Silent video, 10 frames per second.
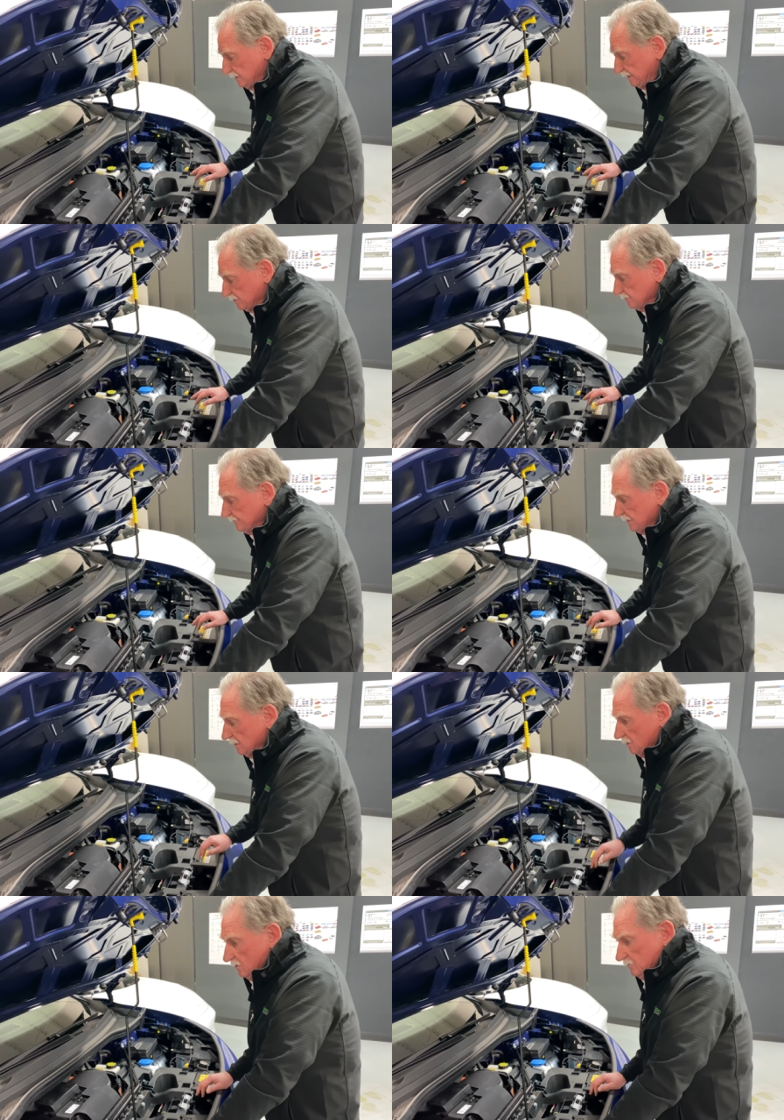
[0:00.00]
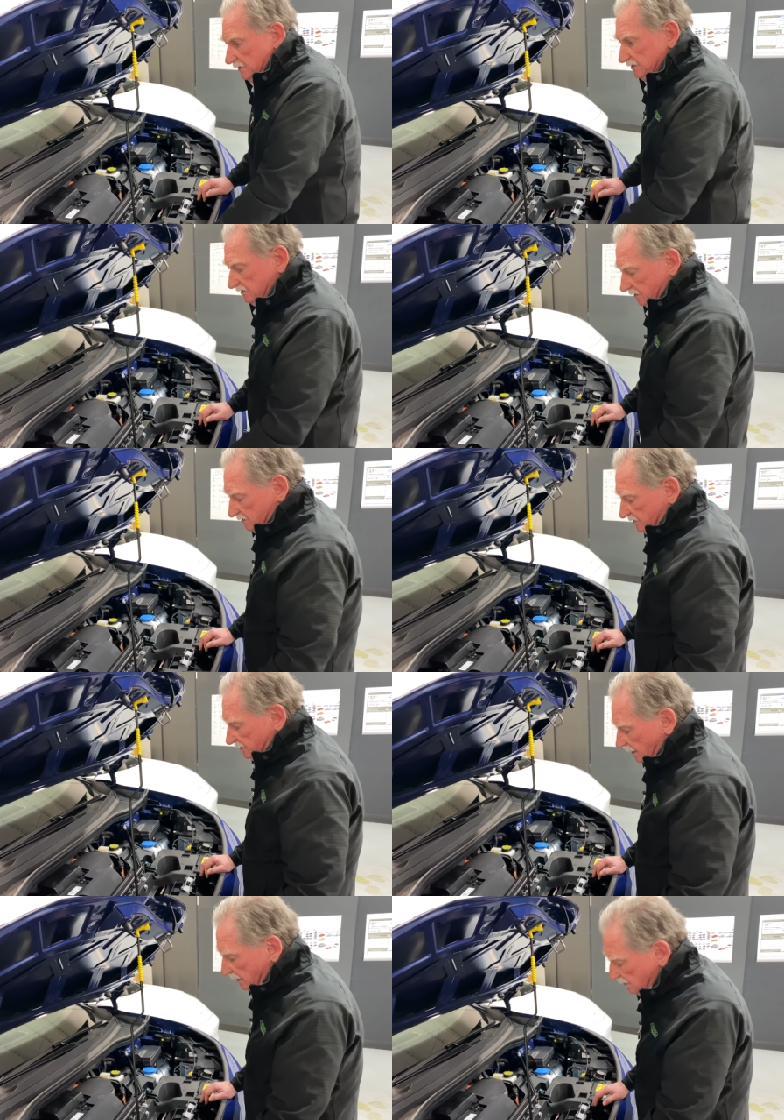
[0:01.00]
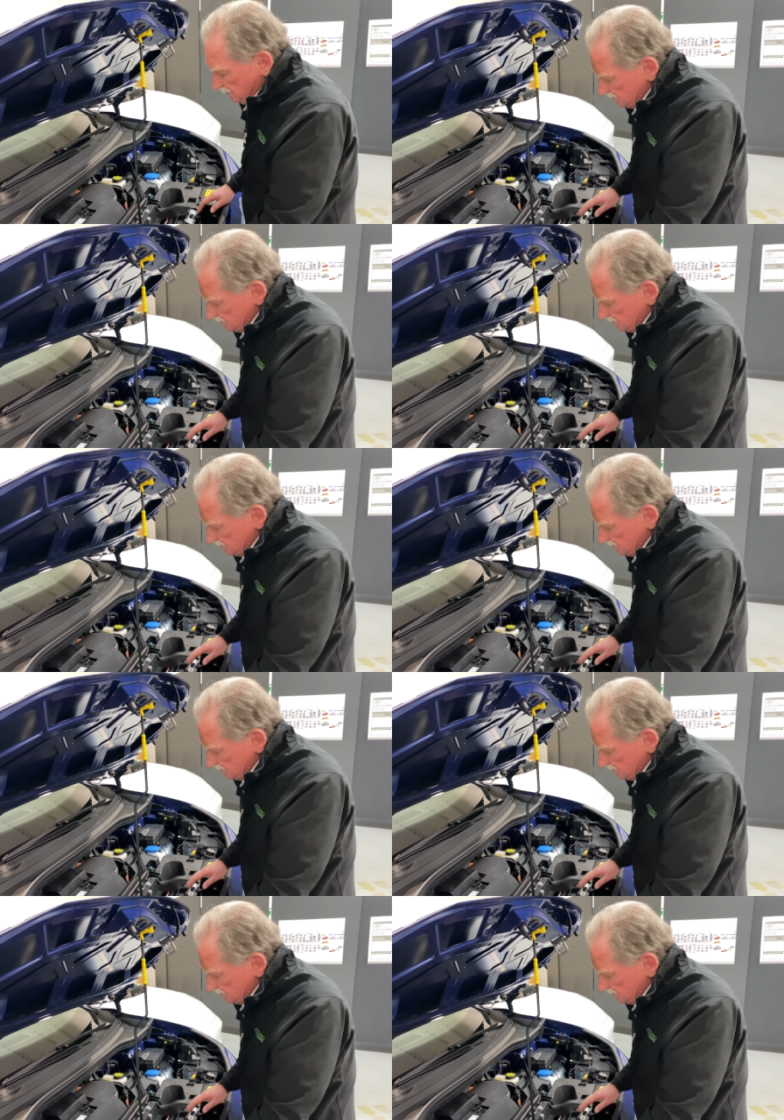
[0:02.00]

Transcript: later. But at the end of the day,